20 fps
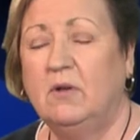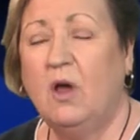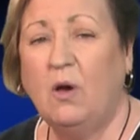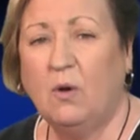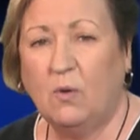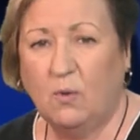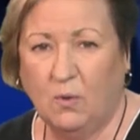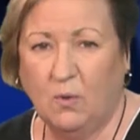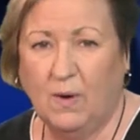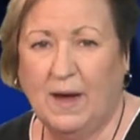
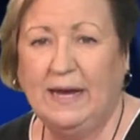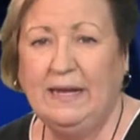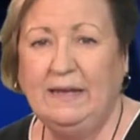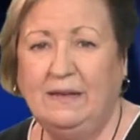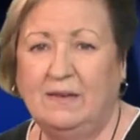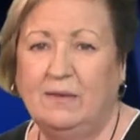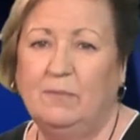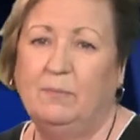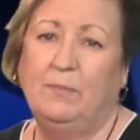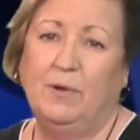not
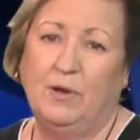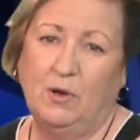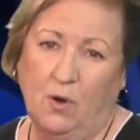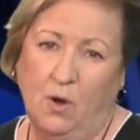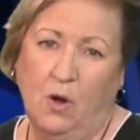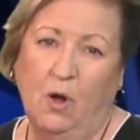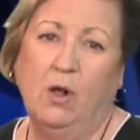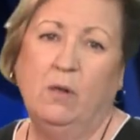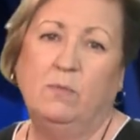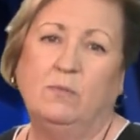quite, but
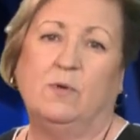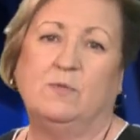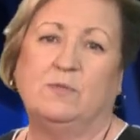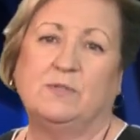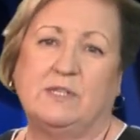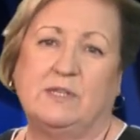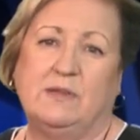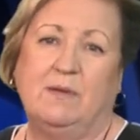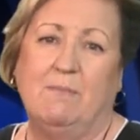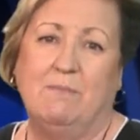
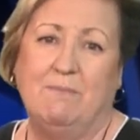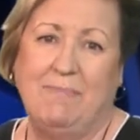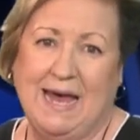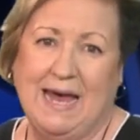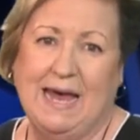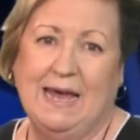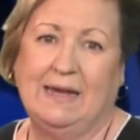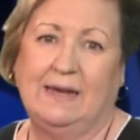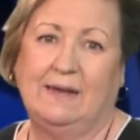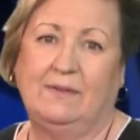almost
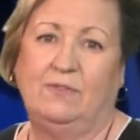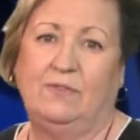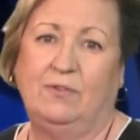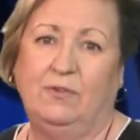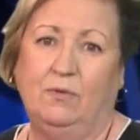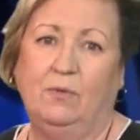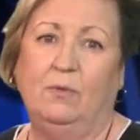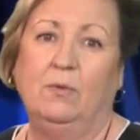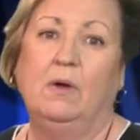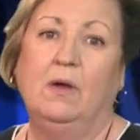back
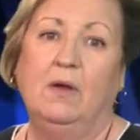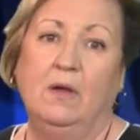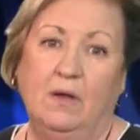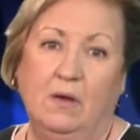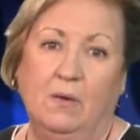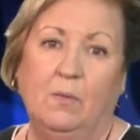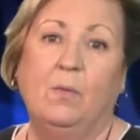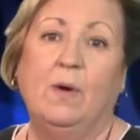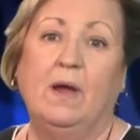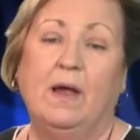to
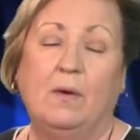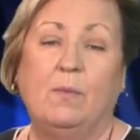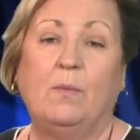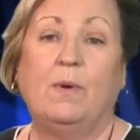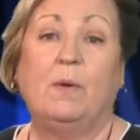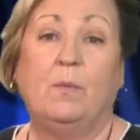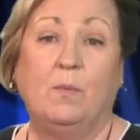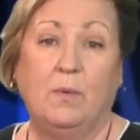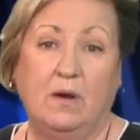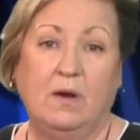where
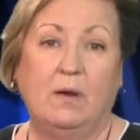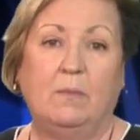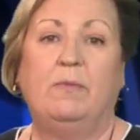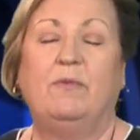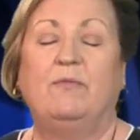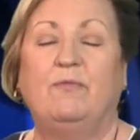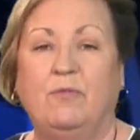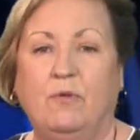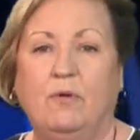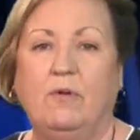we were
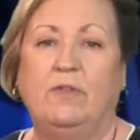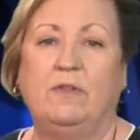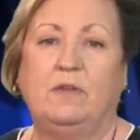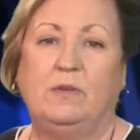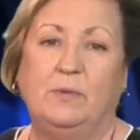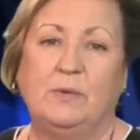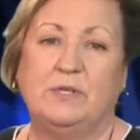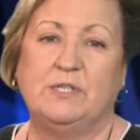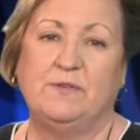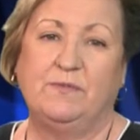before the
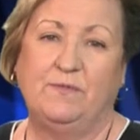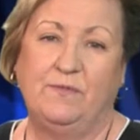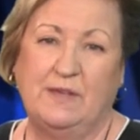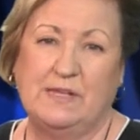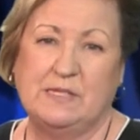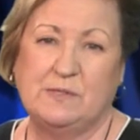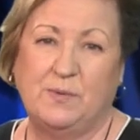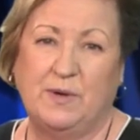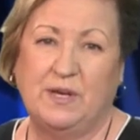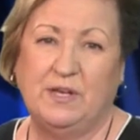tuition
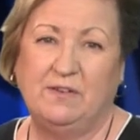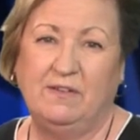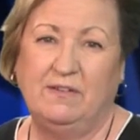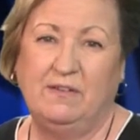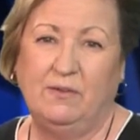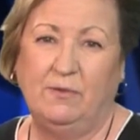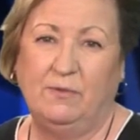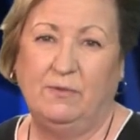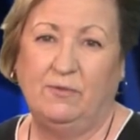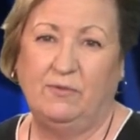fees were
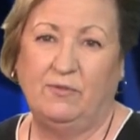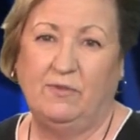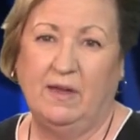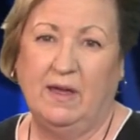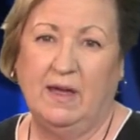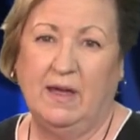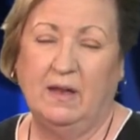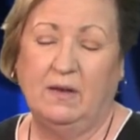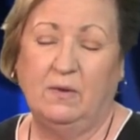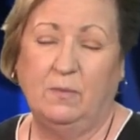introduced.
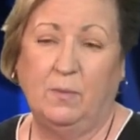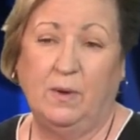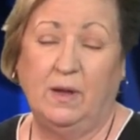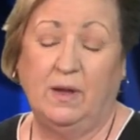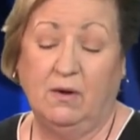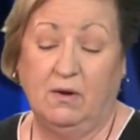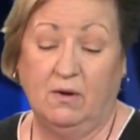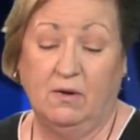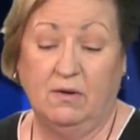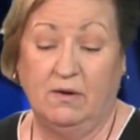And
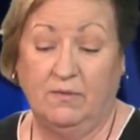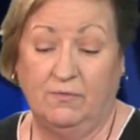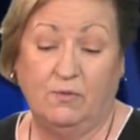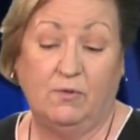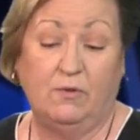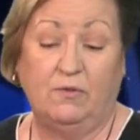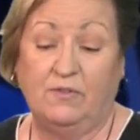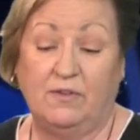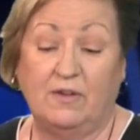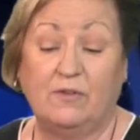we are, of
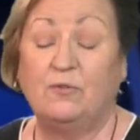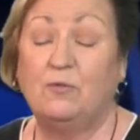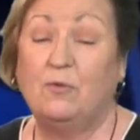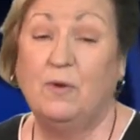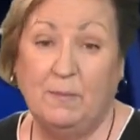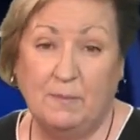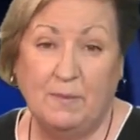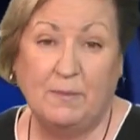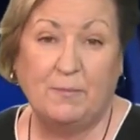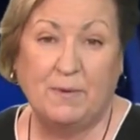course,
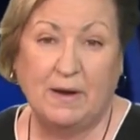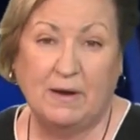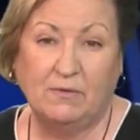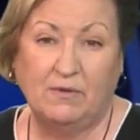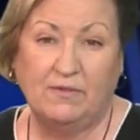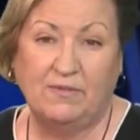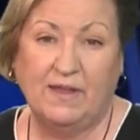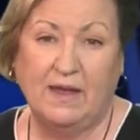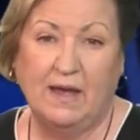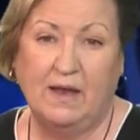extremely
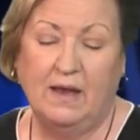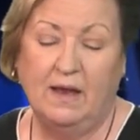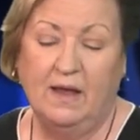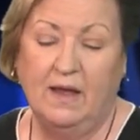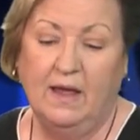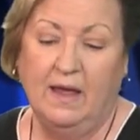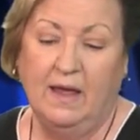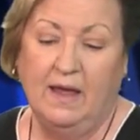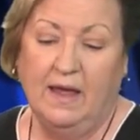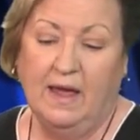proud of that.
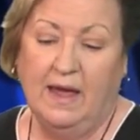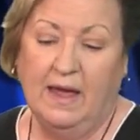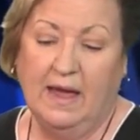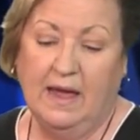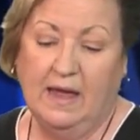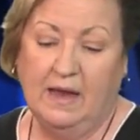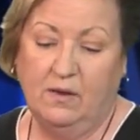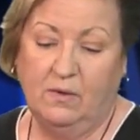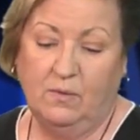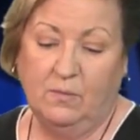
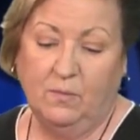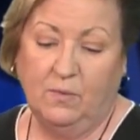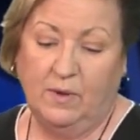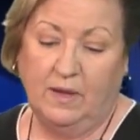And